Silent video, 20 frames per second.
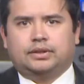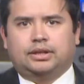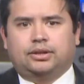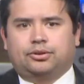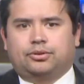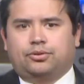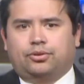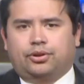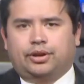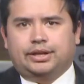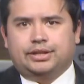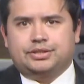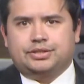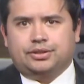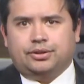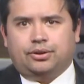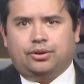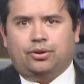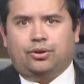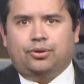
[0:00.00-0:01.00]
Now, according
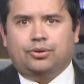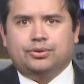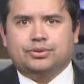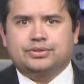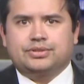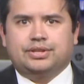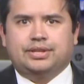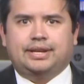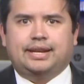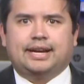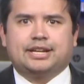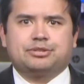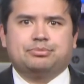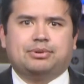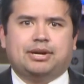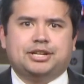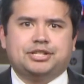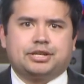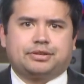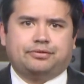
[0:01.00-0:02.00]
to Oles, the
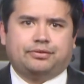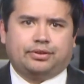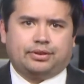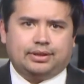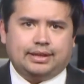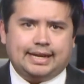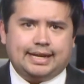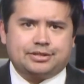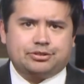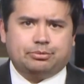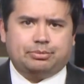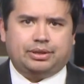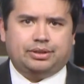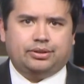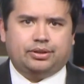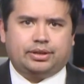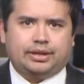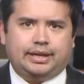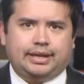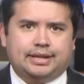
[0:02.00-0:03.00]
next project for the class will
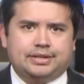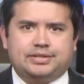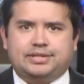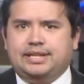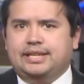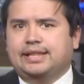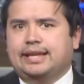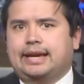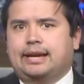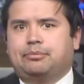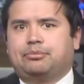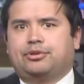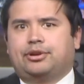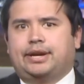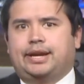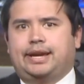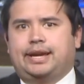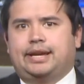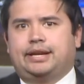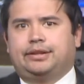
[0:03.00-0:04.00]
be looking at sea
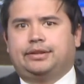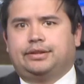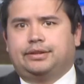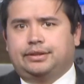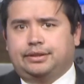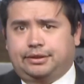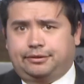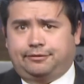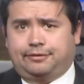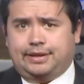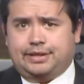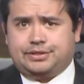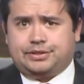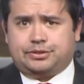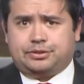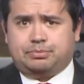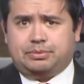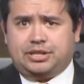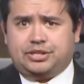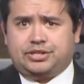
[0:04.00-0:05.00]
lamprey and
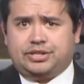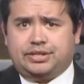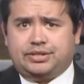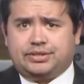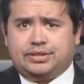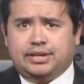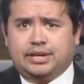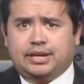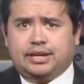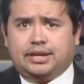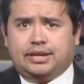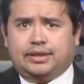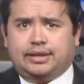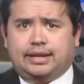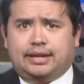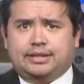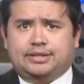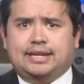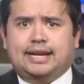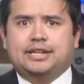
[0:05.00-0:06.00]
invasive species
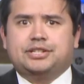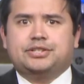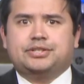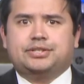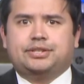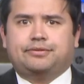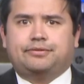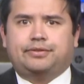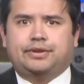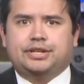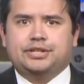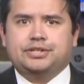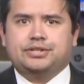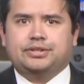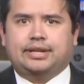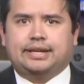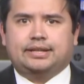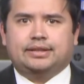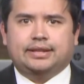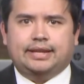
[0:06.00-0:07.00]
that attaches to
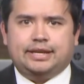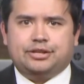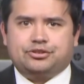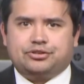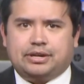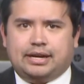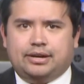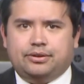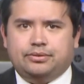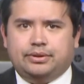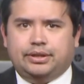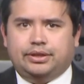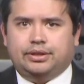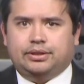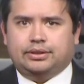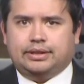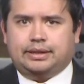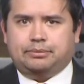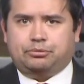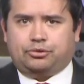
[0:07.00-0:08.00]
fish like lake trout in
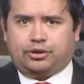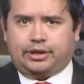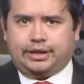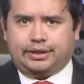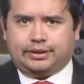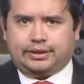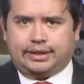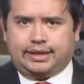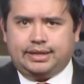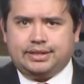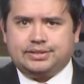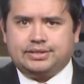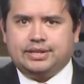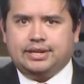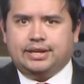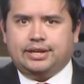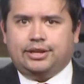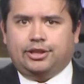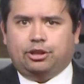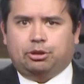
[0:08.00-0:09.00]
the Great Lakes.
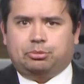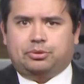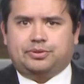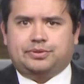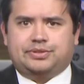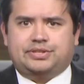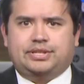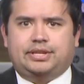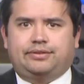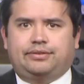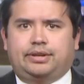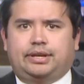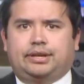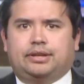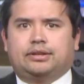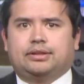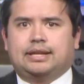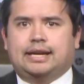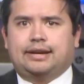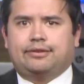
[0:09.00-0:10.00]
They'll be
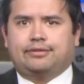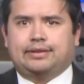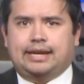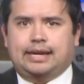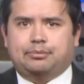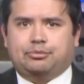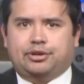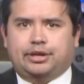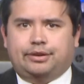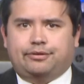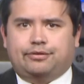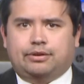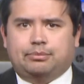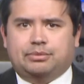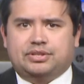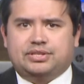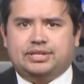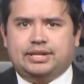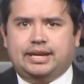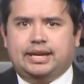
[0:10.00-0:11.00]
receiving live lamprey
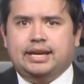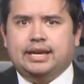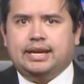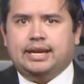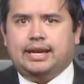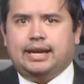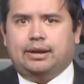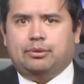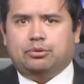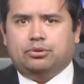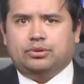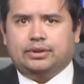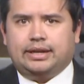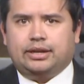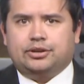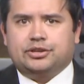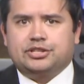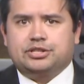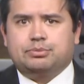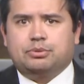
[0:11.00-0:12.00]
from the state and will
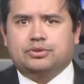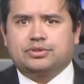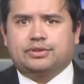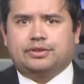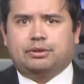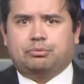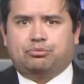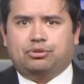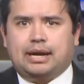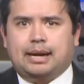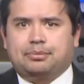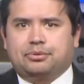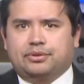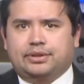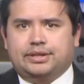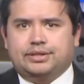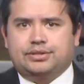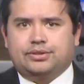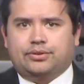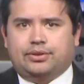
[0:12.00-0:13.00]
later dispose of them
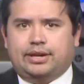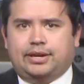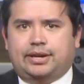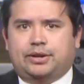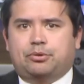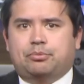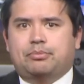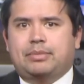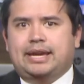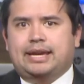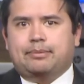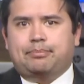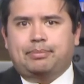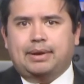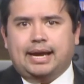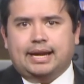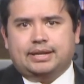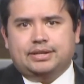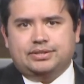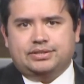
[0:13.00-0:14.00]
properly so they don't make it
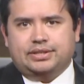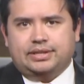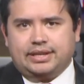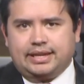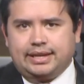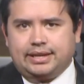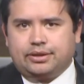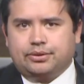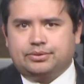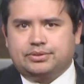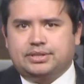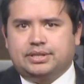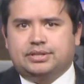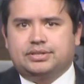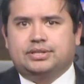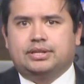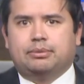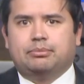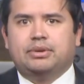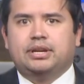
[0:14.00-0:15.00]
back into the
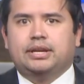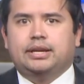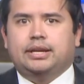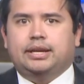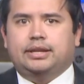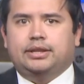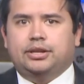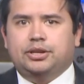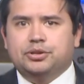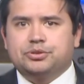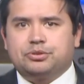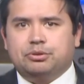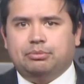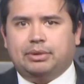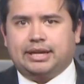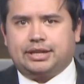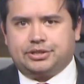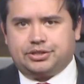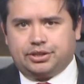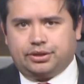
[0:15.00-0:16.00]
ecosystem. In the
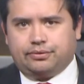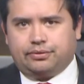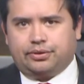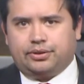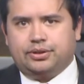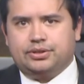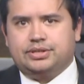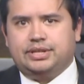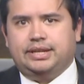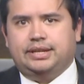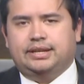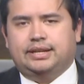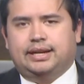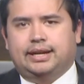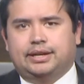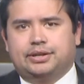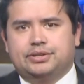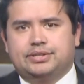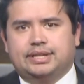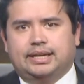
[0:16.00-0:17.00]
newsroom, Micah Cho for 13
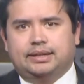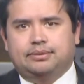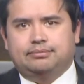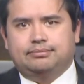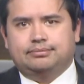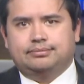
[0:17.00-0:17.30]
on your side.